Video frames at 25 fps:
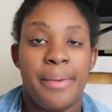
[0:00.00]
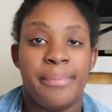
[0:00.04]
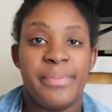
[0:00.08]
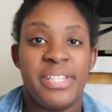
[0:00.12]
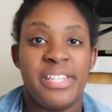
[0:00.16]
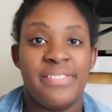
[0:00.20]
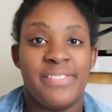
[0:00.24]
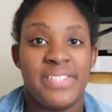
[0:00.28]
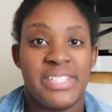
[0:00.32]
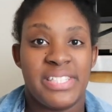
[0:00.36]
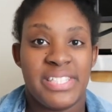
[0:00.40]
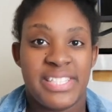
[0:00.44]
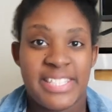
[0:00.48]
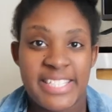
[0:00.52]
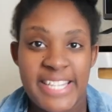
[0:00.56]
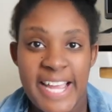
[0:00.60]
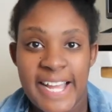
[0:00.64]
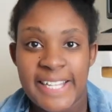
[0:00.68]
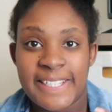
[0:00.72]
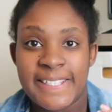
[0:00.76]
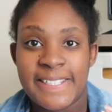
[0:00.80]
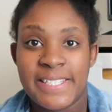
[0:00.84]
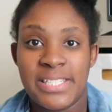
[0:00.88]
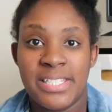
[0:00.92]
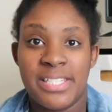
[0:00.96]
even
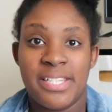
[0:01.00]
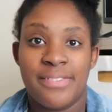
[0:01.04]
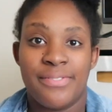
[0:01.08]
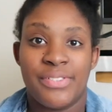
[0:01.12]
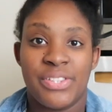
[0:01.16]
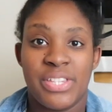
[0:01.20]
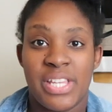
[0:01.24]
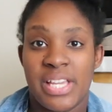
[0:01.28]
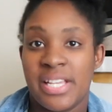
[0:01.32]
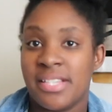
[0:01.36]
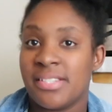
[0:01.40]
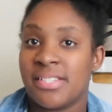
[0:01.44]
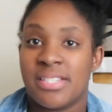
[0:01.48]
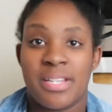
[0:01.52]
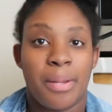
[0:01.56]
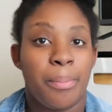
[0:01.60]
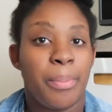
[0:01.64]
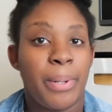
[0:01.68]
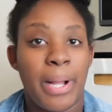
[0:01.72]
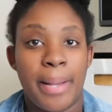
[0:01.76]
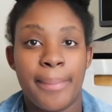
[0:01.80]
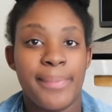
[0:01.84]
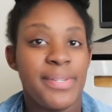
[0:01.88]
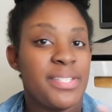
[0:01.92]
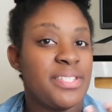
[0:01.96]
stats and different things. And I
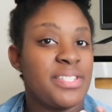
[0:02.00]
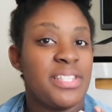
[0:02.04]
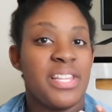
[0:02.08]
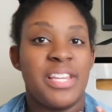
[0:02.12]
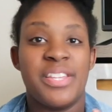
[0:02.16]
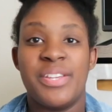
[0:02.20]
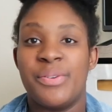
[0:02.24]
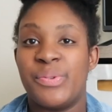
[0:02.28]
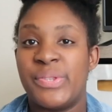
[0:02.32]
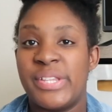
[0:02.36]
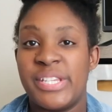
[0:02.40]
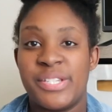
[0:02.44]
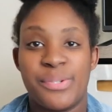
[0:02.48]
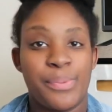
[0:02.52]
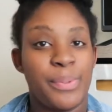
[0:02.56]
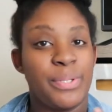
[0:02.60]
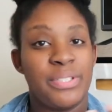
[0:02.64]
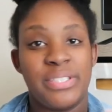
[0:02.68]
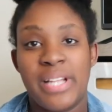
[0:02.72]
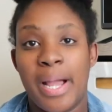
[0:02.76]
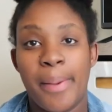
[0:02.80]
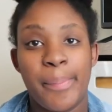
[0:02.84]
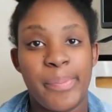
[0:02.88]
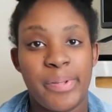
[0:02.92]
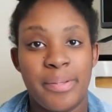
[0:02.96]
promise this will
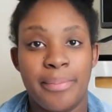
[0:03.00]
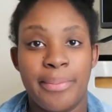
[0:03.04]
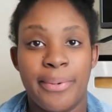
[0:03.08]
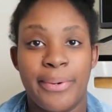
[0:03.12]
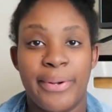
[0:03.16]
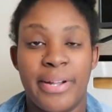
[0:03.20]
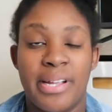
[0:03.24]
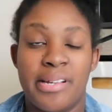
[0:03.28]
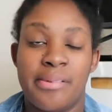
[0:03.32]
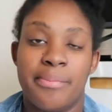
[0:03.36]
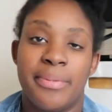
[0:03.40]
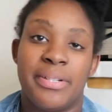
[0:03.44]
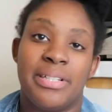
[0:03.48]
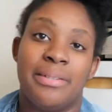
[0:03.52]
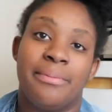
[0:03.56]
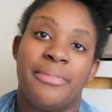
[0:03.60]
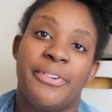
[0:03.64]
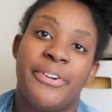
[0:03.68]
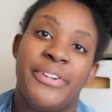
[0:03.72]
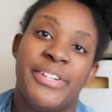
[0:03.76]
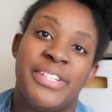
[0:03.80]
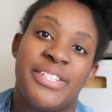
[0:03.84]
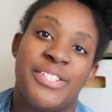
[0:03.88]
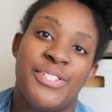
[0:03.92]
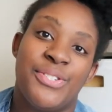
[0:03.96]
not be boring, but I'm
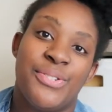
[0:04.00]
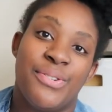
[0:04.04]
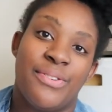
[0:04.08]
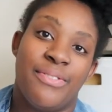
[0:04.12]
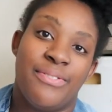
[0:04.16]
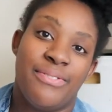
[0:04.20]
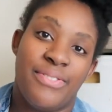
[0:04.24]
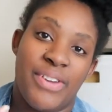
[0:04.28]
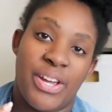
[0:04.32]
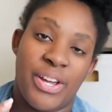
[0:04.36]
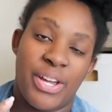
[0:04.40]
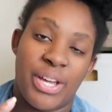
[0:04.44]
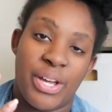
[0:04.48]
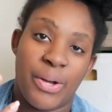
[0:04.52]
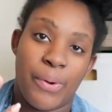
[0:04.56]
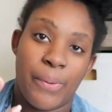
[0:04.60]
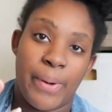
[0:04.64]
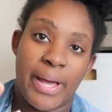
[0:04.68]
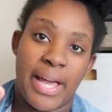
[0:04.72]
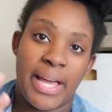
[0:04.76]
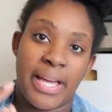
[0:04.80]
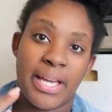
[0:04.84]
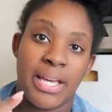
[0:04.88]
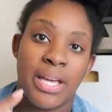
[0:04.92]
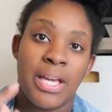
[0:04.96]
going to do a very
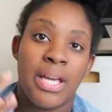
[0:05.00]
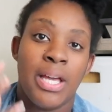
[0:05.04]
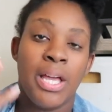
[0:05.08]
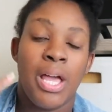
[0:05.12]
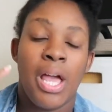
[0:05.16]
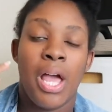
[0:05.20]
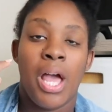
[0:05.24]
quick